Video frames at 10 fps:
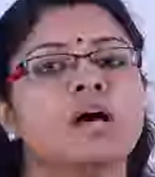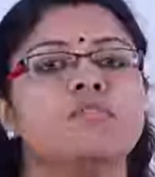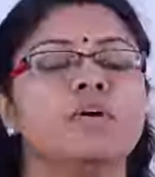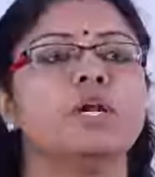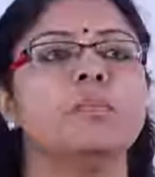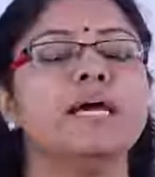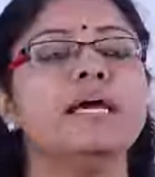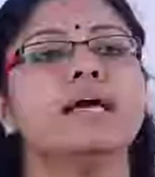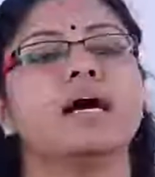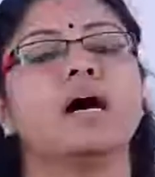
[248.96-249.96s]
we'll
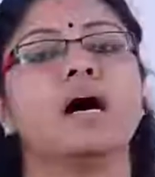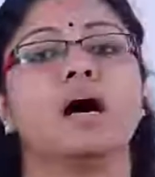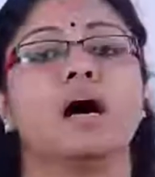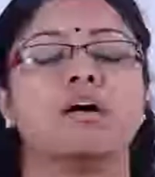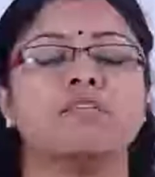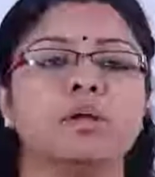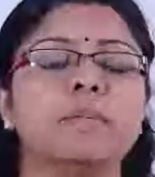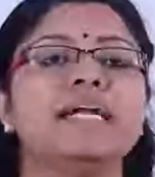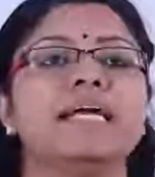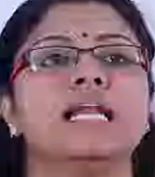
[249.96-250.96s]

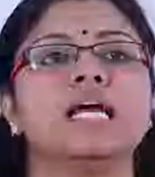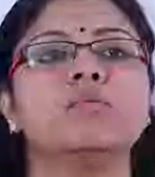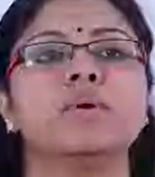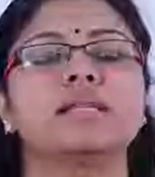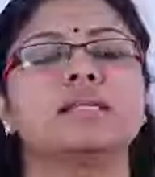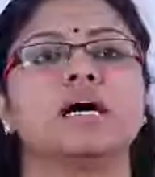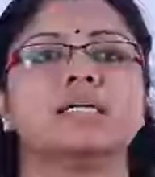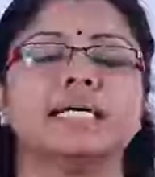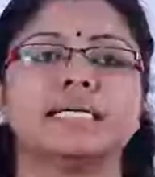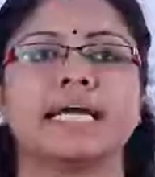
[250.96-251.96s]
be dealing with
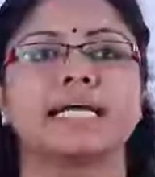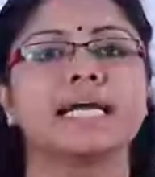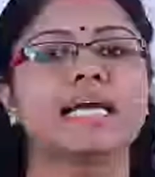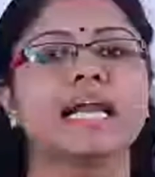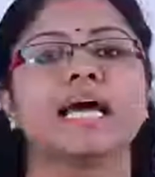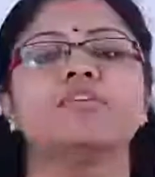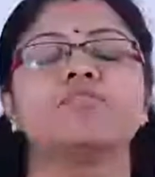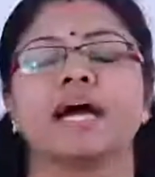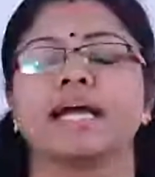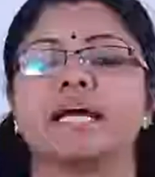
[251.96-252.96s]
the technical and
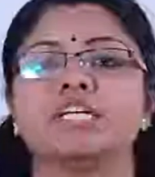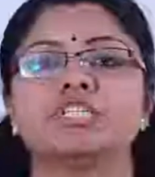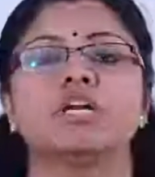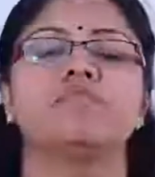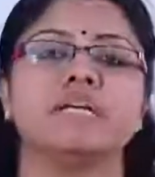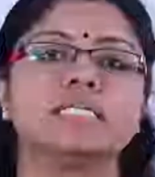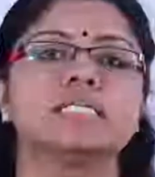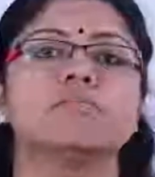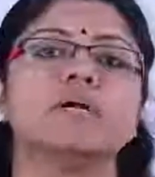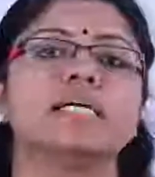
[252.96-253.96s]
financial
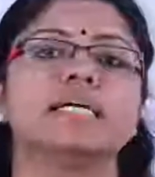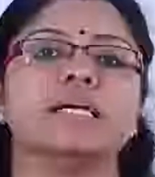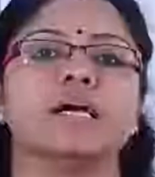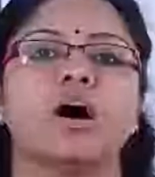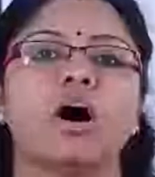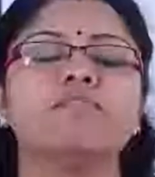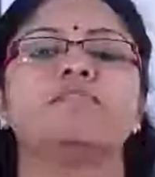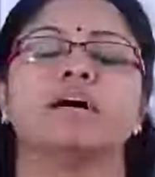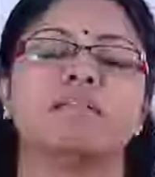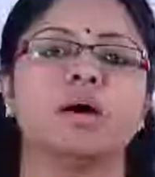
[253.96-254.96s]
feasibility
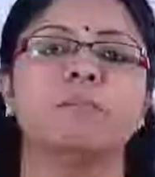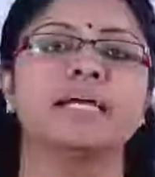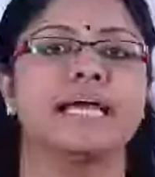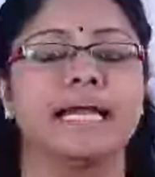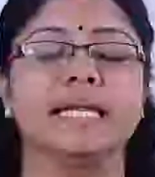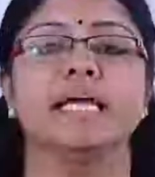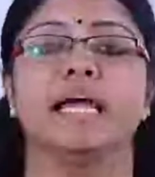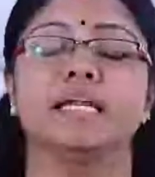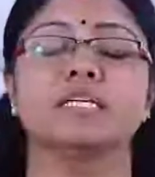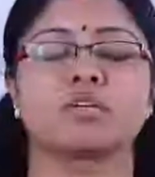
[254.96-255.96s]
of developing
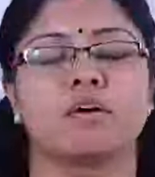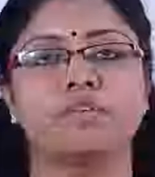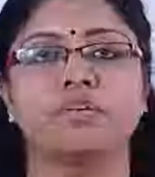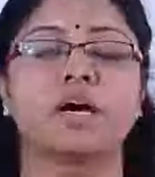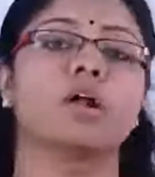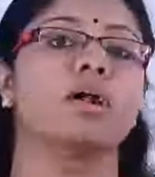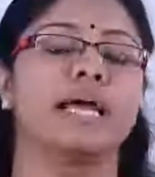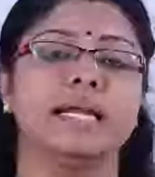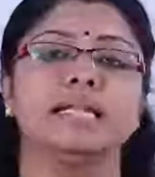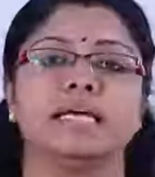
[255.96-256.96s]
any software or
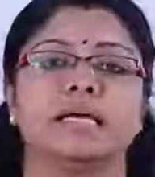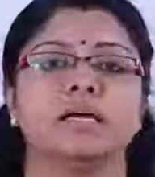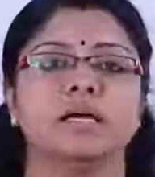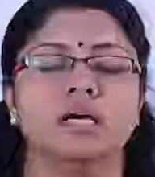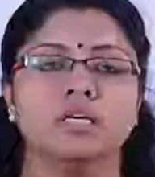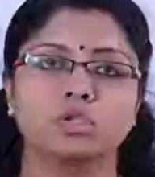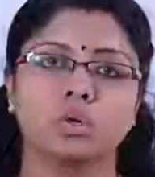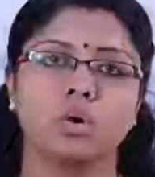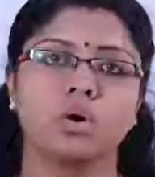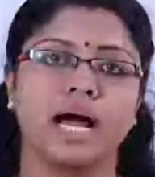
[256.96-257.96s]
anything.
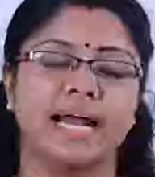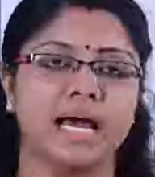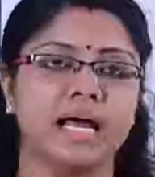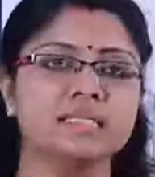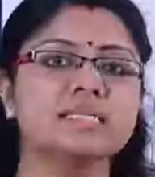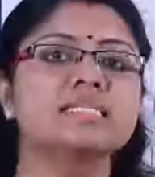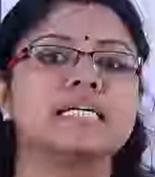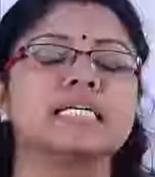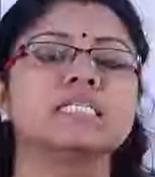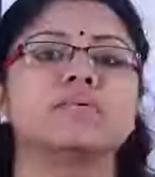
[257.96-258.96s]
So analysis
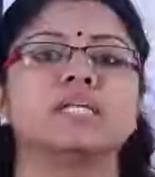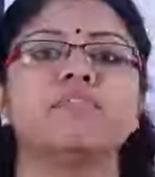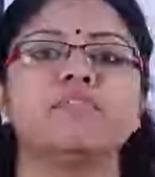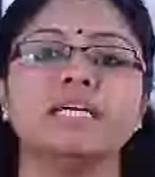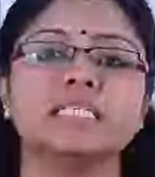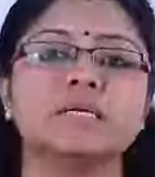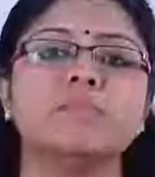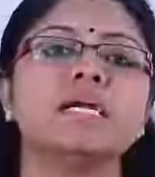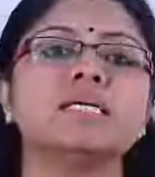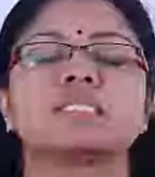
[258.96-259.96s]
deals with the
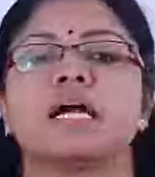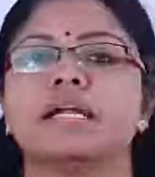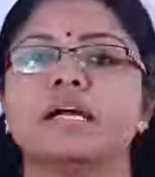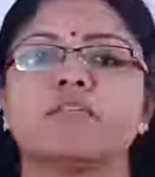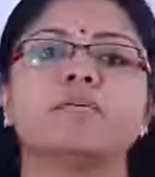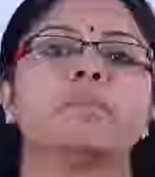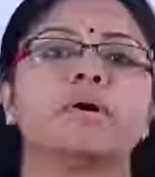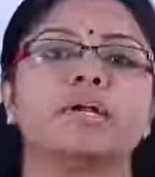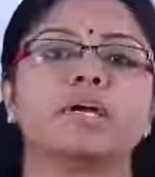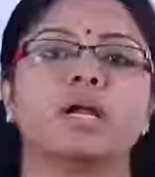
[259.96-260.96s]
feasibility study of a
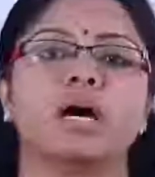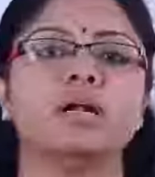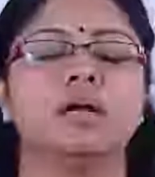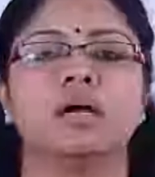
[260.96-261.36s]
particular